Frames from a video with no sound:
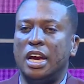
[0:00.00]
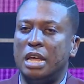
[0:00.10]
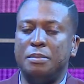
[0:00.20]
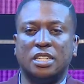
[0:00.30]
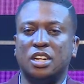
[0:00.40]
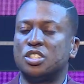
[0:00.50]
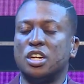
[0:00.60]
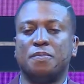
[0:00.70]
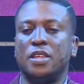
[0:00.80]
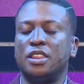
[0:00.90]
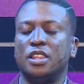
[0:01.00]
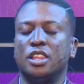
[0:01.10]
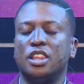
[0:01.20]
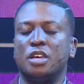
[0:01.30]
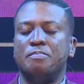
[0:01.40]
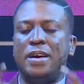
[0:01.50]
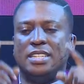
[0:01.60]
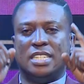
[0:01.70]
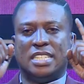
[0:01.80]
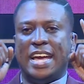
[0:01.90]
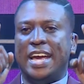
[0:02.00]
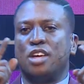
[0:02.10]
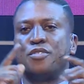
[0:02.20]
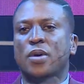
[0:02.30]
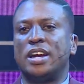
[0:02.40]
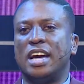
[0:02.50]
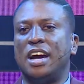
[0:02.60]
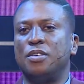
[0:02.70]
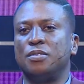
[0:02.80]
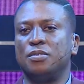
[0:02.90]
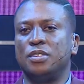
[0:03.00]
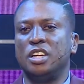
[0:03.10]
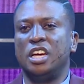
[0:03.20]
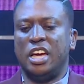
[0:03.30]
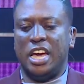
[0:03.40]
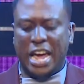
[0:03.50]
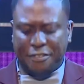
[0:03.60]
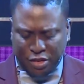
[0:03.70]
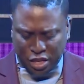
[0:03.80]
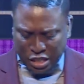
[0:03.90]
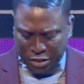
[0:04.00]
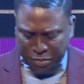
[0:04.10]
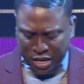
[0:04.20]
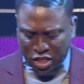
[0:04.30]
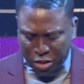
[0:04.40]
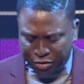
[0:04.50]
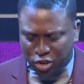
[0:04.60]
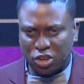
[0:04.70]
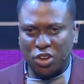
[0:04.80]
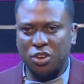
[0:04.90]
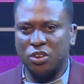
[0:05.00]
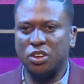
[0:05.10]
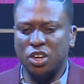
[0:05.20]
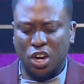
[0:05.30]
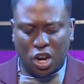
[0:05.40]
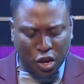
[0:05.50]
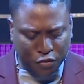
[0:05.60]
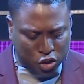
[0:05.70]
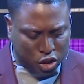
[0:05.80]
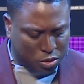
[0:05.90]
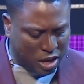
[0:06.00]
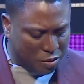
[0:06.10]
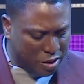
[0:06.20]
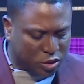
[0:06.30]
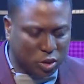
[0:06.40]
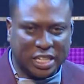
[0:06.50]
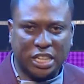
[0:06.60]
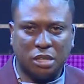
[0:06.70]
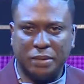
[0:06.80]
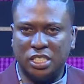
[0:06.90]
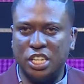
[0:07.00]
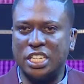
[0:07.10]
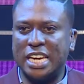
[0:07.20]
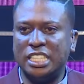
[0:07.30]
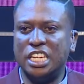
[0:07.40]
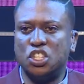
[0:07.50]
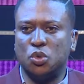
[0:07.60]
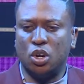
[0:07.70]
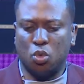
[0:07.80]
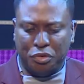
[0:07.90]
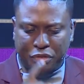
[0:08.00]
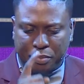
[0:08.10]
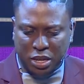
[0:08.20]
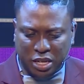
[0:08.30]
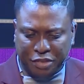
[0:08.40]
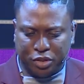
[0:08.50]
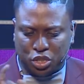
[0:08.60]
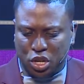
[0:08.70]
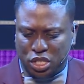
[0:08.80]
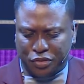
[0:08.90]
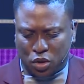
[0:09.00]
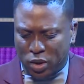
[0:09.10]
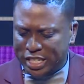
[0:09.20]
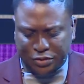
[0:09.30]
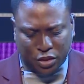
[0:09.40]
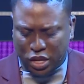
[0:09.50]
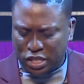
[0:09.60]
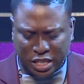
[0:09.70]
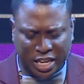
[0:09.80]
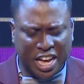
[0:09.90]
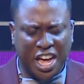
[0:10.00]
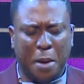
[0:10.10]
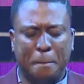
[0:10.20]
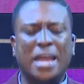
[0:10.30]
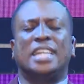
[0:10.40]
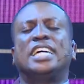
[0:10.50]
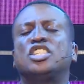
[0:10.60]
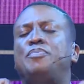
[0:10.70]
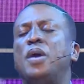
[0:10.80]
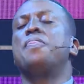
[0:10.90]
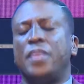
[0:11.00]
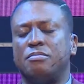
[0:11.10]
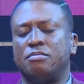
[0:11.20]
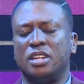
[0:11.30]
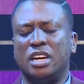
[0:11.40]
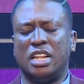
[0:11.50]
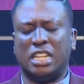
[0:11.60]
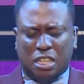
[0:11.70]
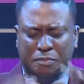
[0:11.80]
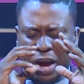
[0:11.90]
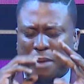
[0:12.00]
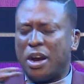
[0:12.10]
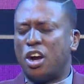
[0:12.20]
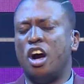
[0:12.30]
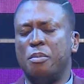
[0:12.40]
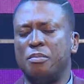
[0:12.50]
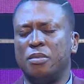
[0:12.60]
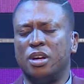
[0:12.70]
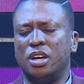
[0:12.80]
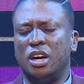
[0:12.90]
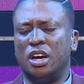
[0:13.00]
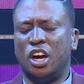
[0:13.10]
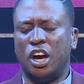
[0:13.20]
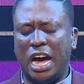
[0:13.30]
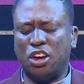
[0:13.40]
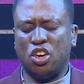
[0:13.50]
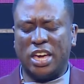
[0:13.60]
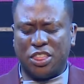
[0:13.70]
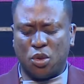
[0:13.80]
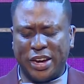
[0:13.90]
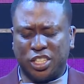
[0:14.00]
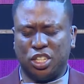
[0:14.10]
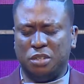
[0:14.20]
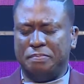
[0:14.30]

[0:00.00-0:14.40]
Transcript: And let me tell you something. The best is ahead of you right now. Everything is speaking up for you. All those scriptures I read towards the end of the message, get each one. One for Monday, for Tuesday, for Wednesday, for Thursday. Meditate upon them. Let the power come. How do you get direction?